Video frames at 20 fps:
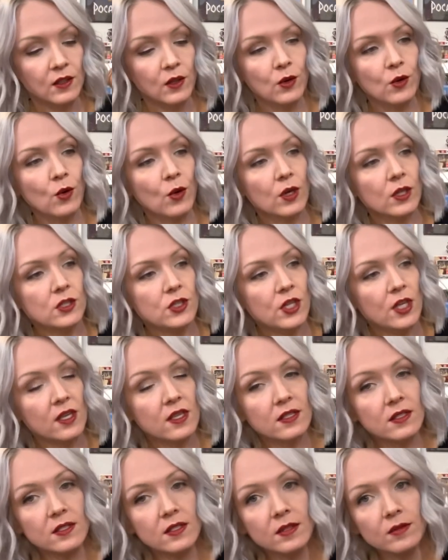
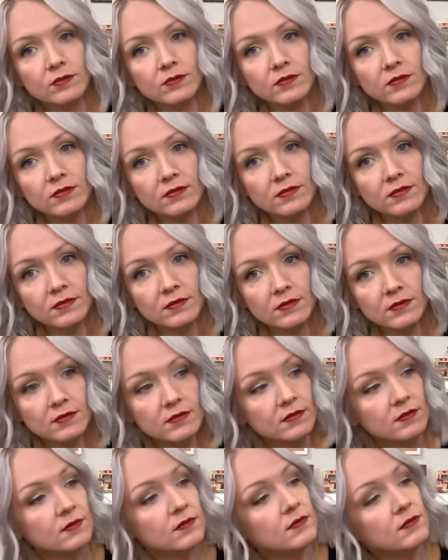Gorgeous.
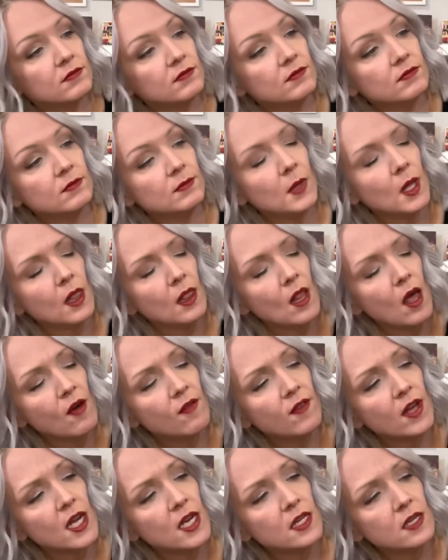I love
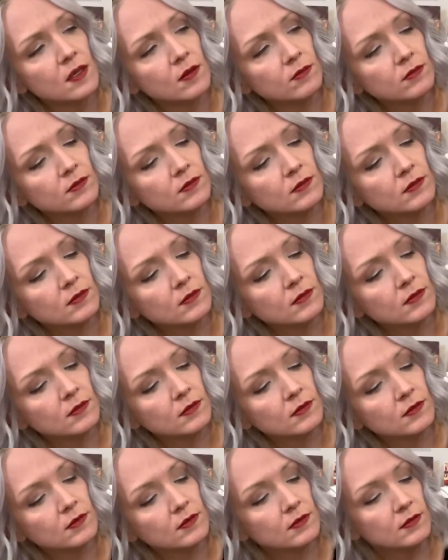it.
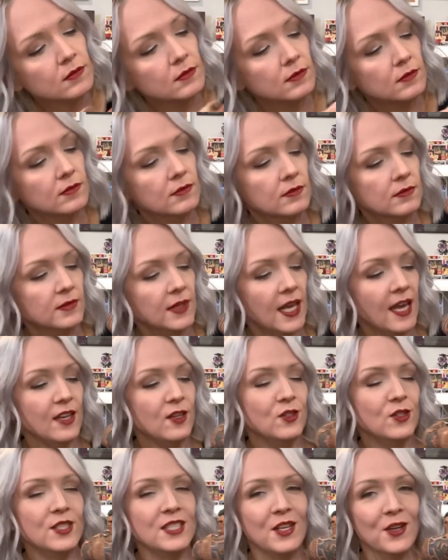Can't you
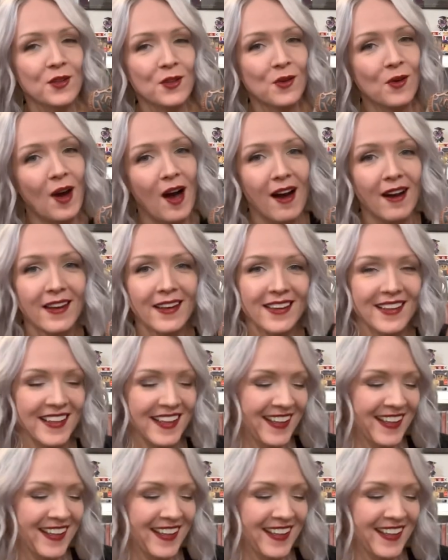just hear the rock?